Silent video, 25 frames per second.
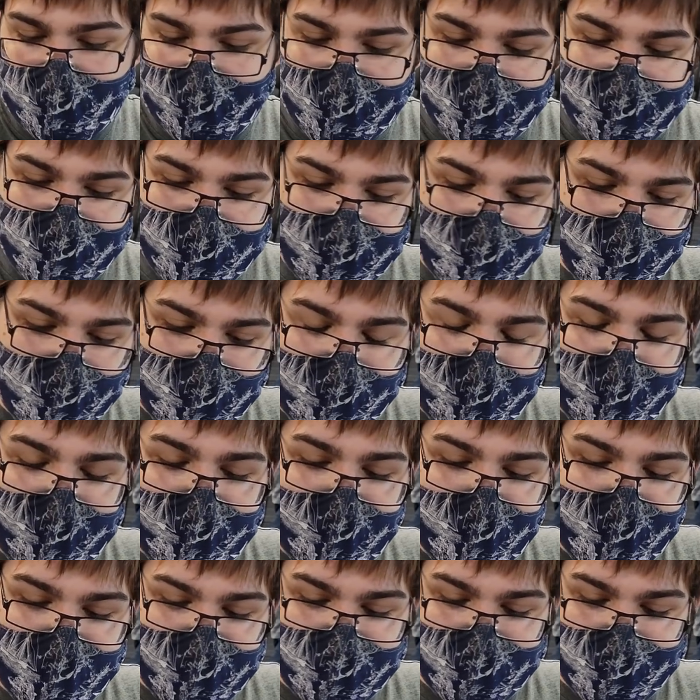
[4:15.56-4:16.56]
or double
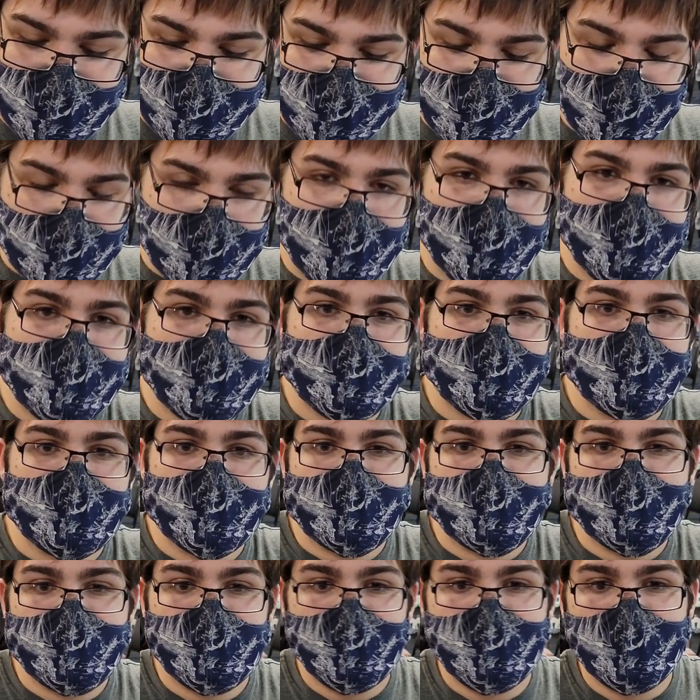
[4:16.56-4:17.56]
Ash or some mix
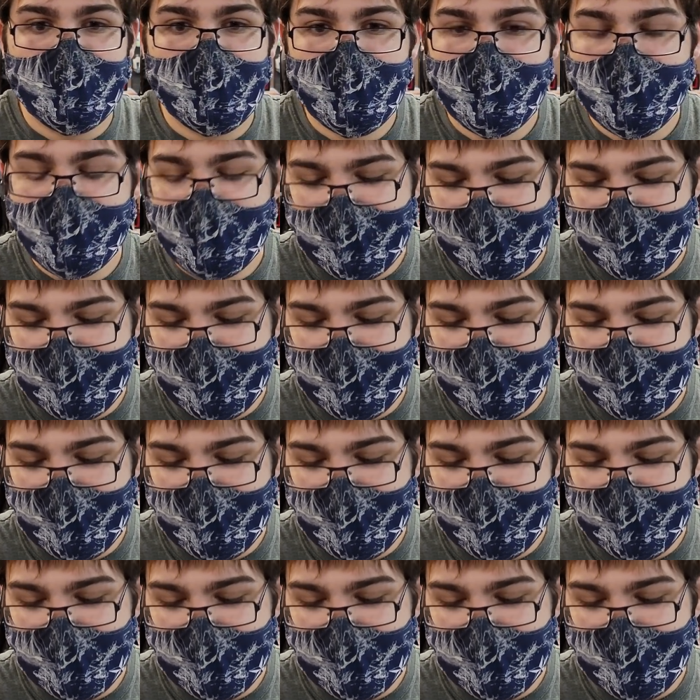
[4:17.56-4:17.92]
of the two,